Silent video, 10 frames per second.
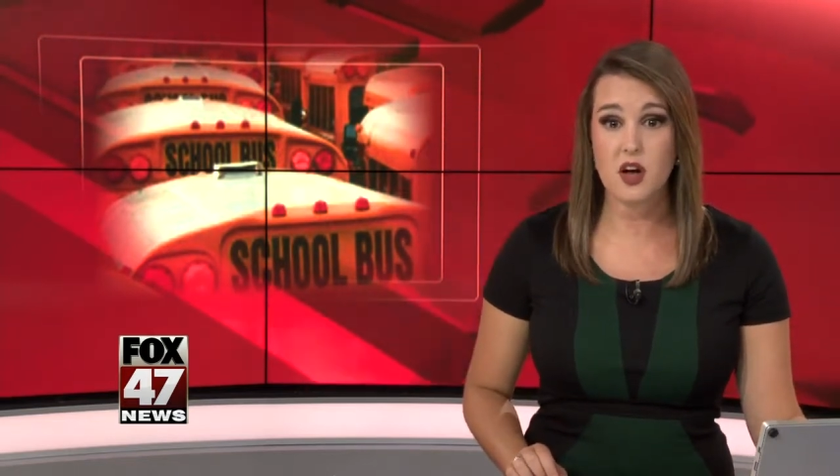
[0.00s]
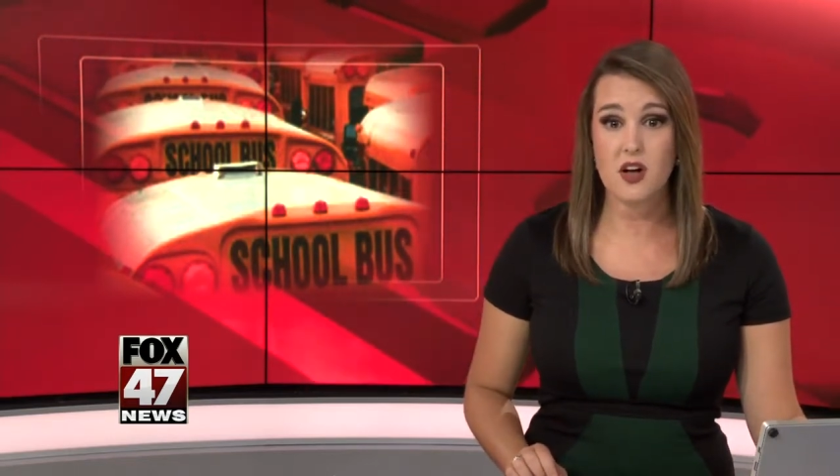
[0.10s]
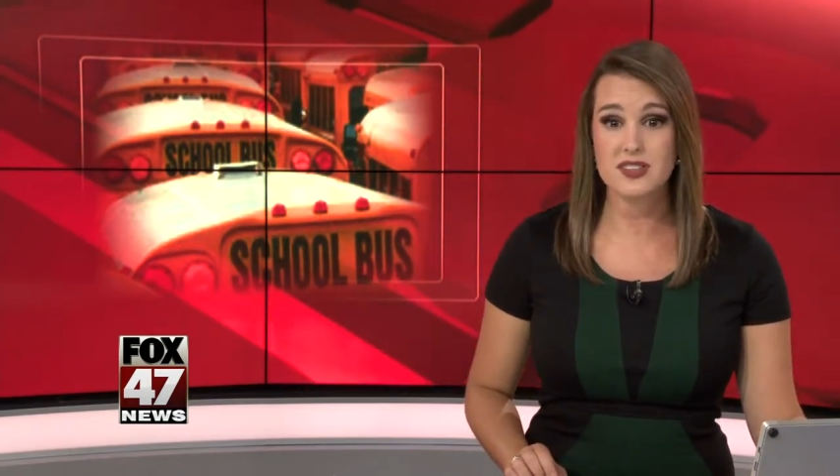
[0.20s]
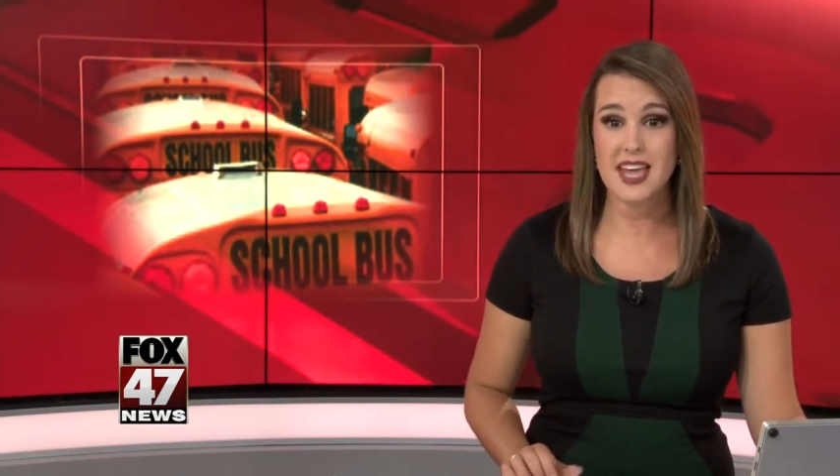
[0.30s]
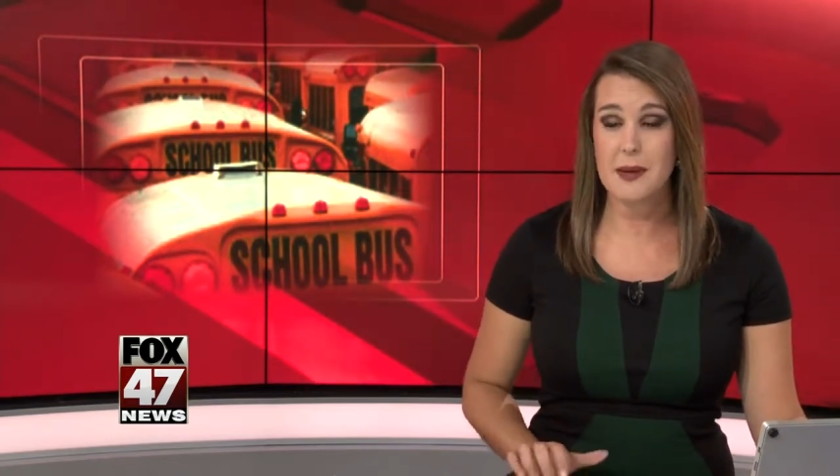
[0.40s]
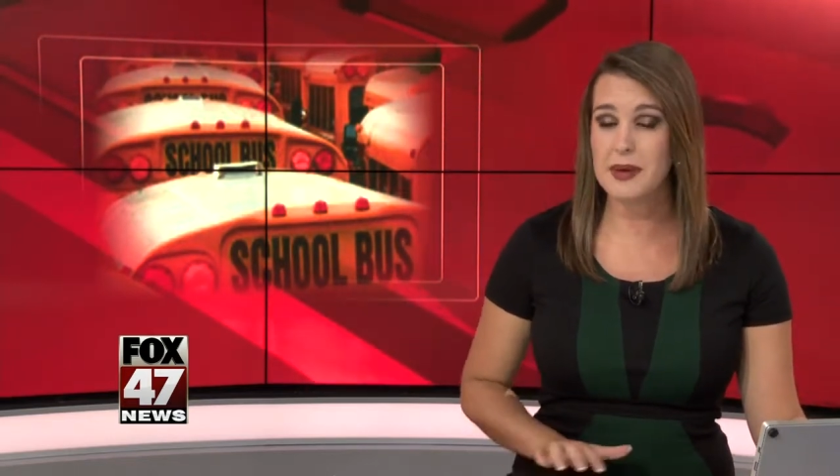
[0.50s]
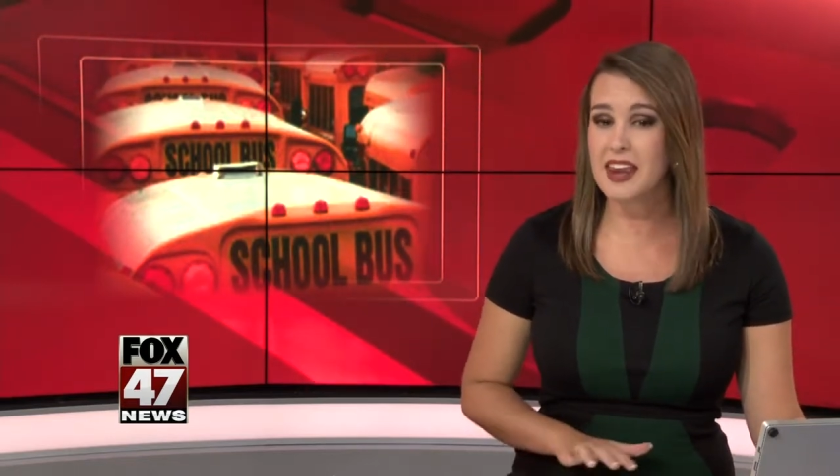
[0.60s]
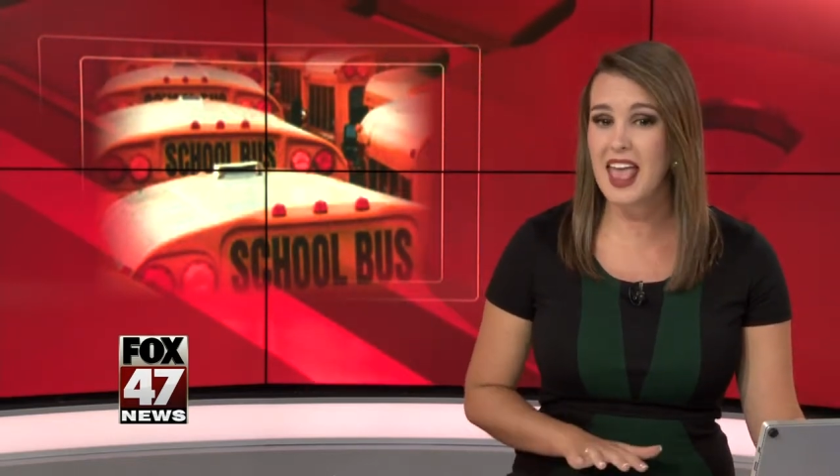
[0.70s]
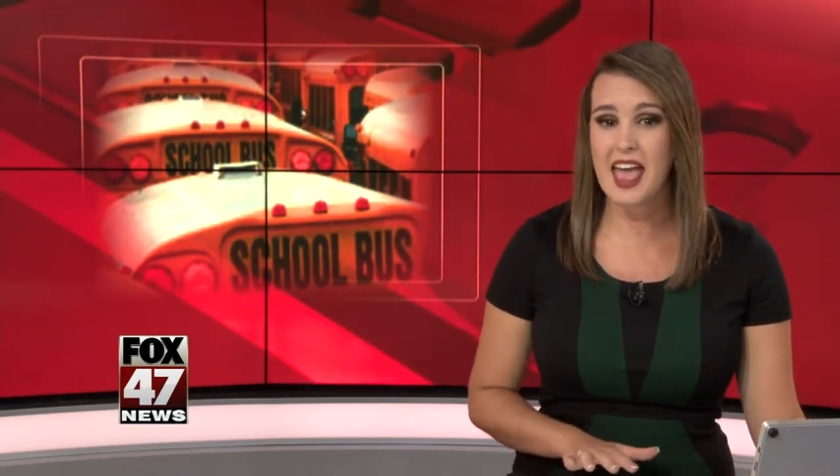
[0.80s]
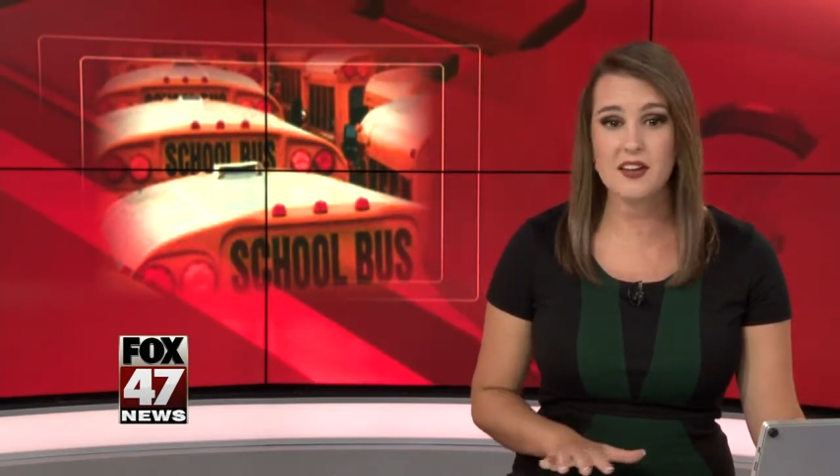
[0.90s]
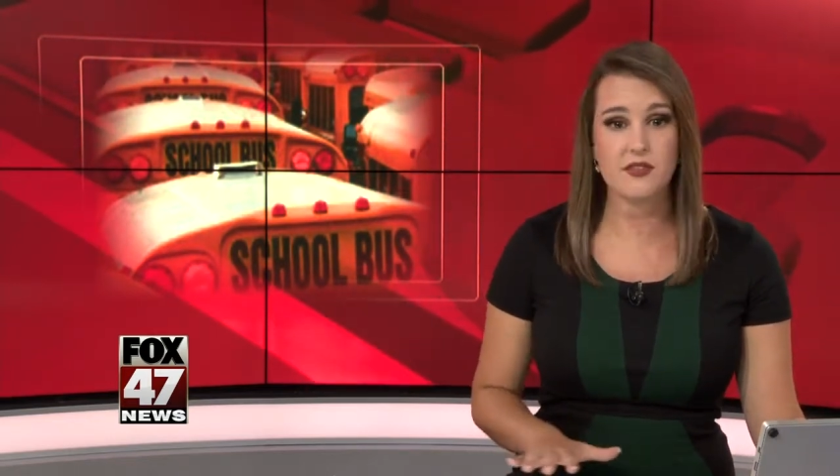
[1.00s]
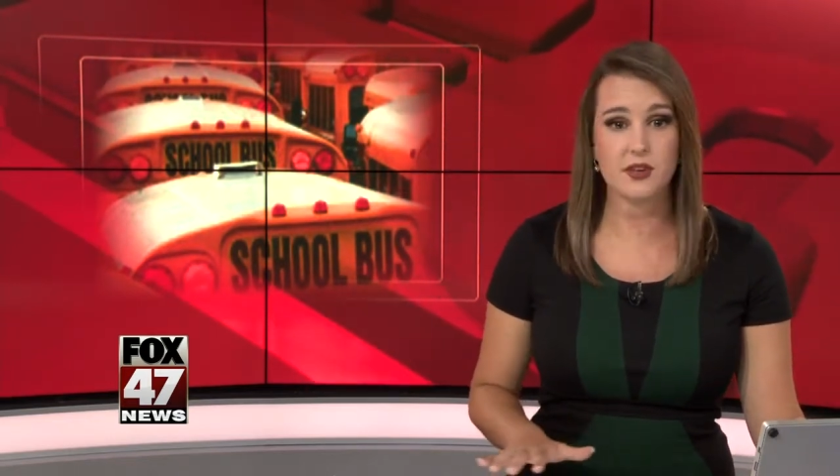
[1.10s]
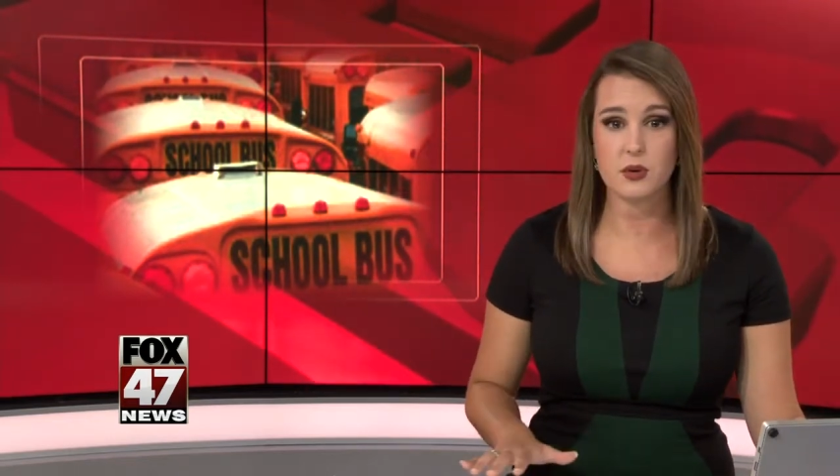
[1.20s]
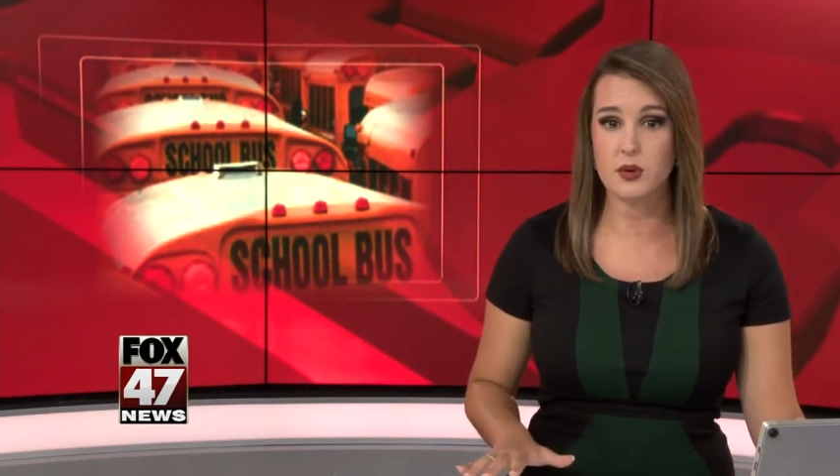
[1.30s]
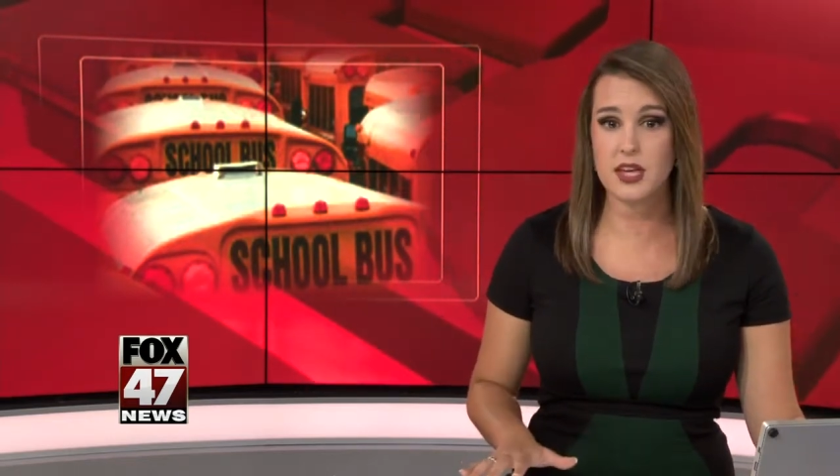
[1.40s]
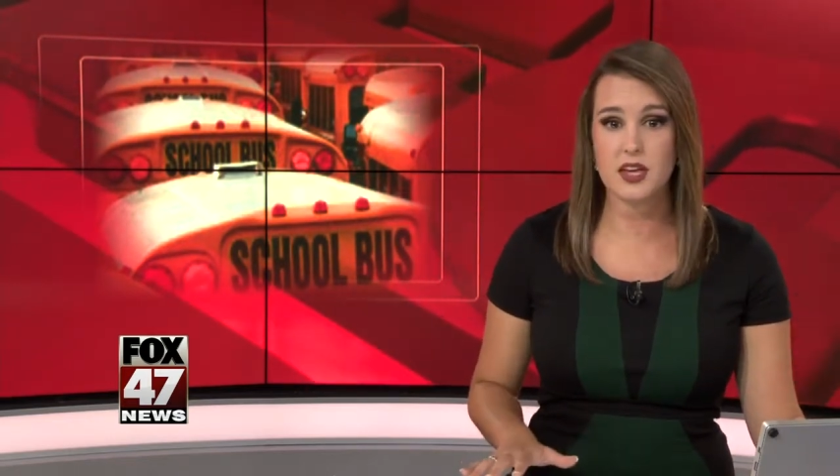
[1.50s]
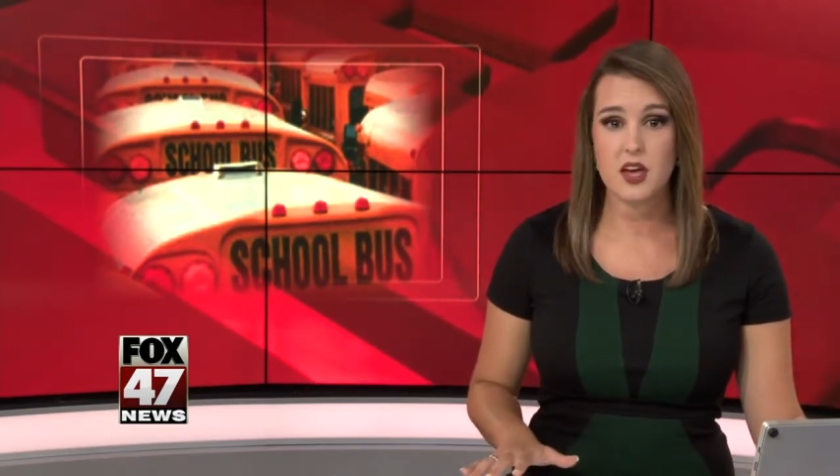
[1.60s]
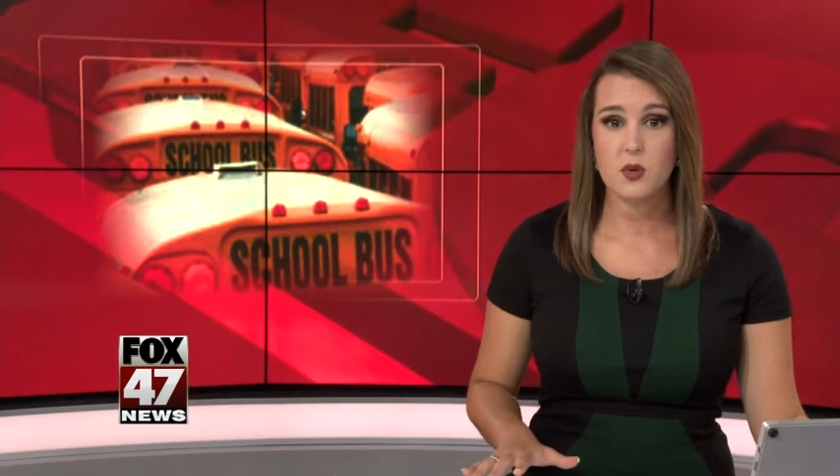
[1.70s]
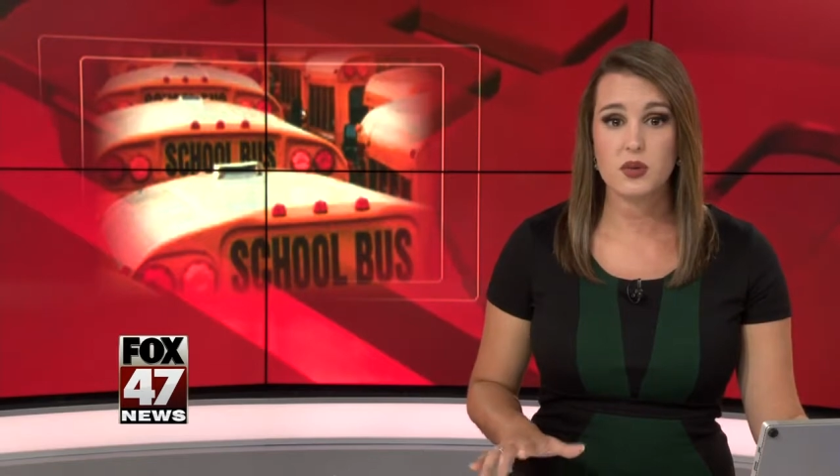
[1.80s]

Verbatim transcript: calls happen every week